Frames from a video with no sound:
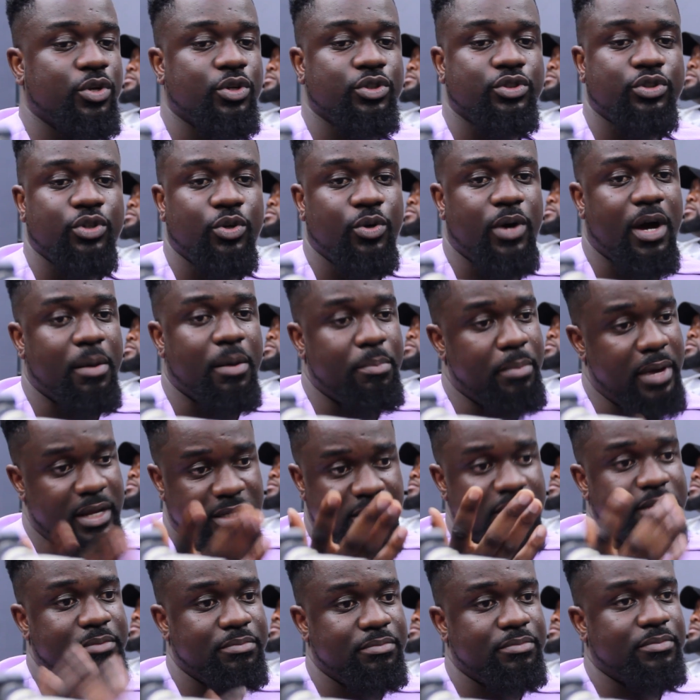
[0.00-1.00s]
So I
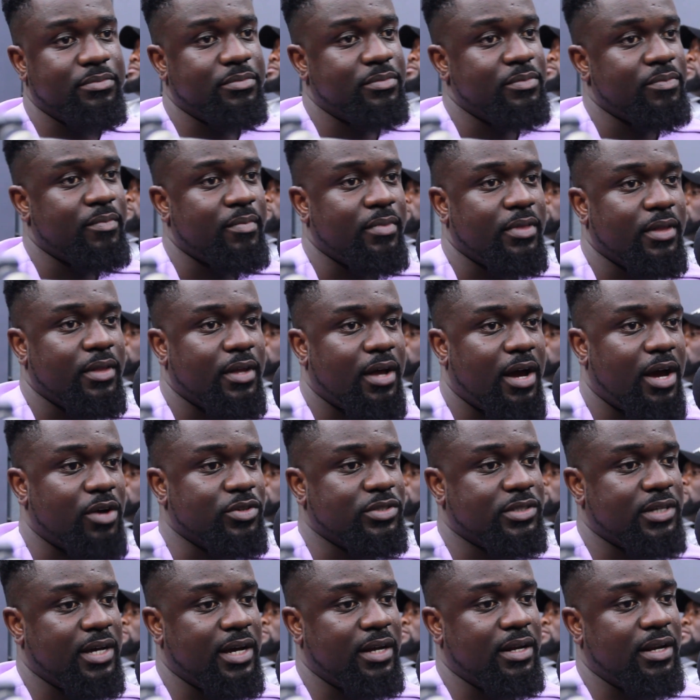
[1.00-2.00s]
met him
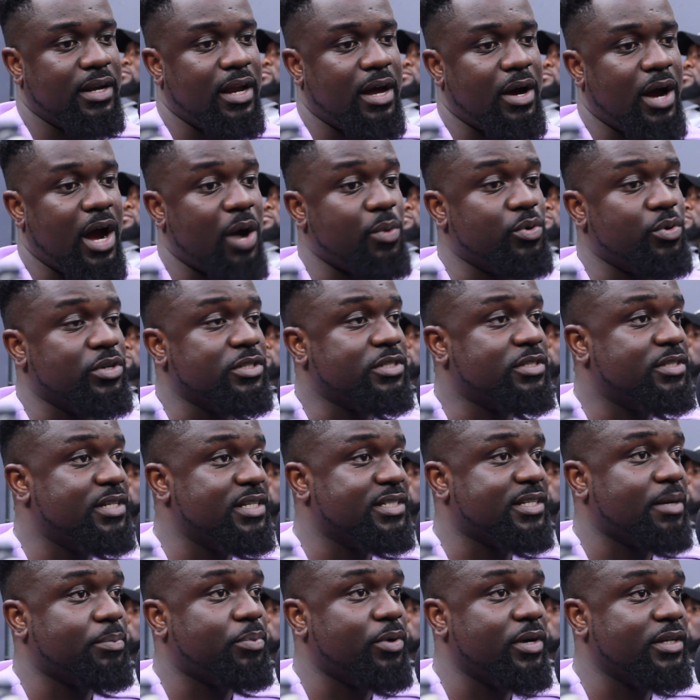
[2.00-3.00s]
outside, and I was
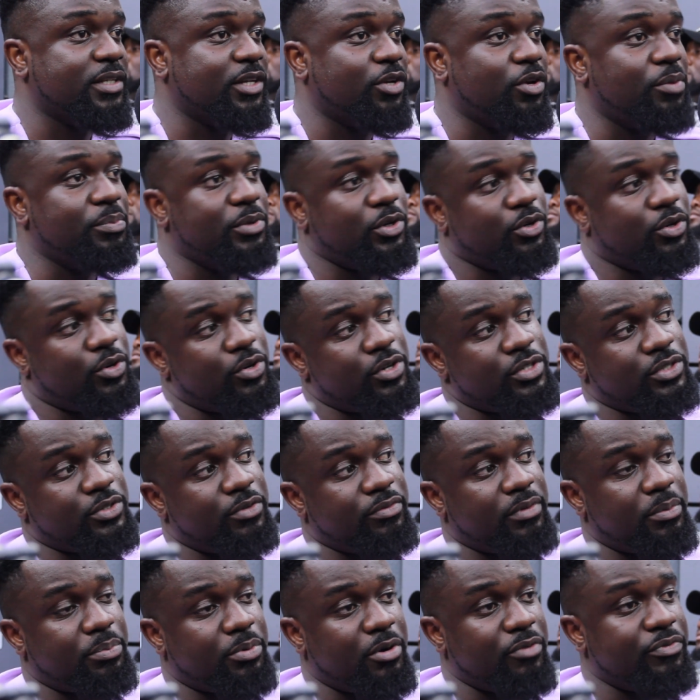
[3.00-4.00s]
disappointed, not because
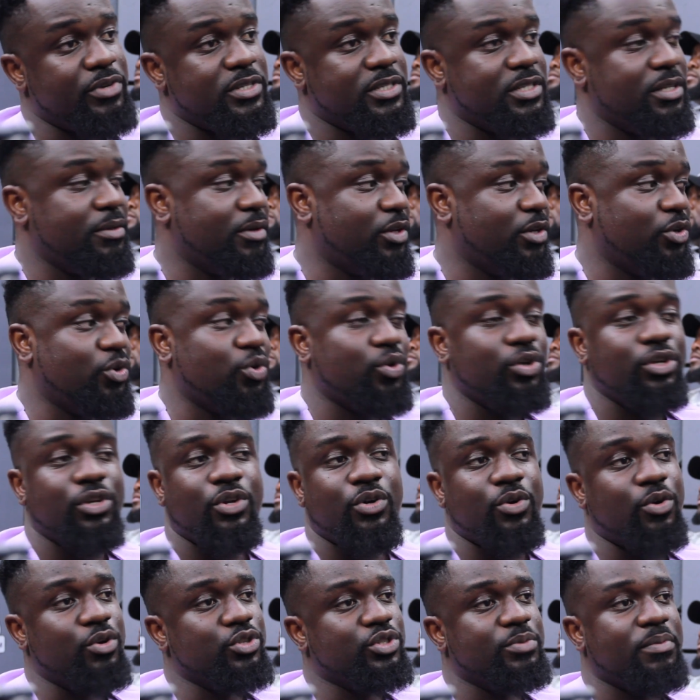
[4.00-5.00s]
of the prophecy. You
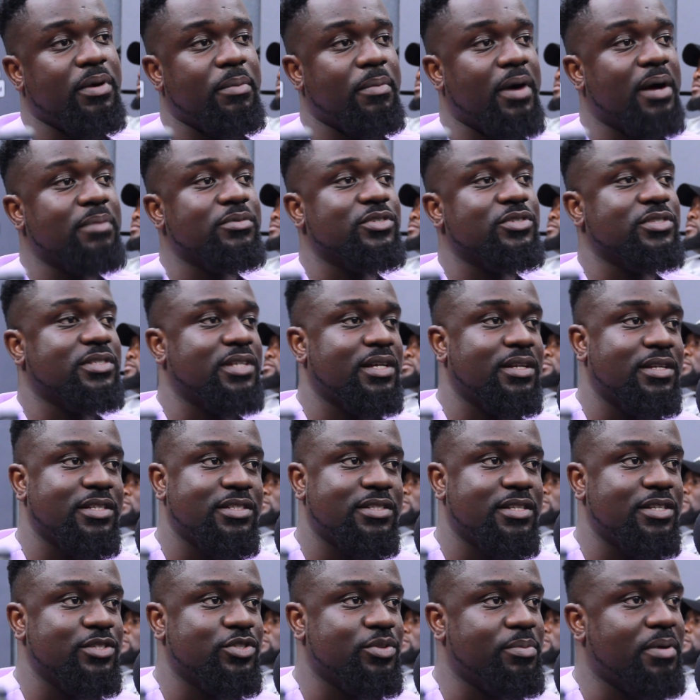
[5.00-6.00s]
don't go to my mom to say these
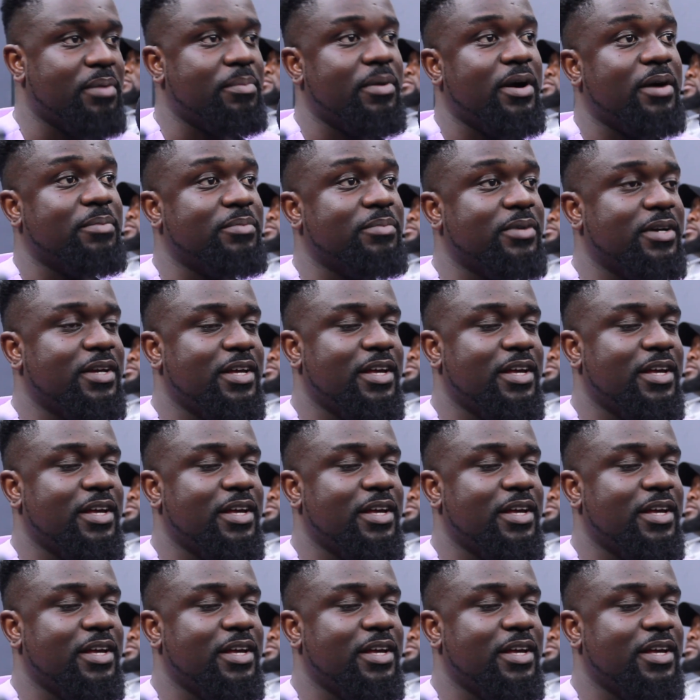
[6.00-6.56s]
things to my mom.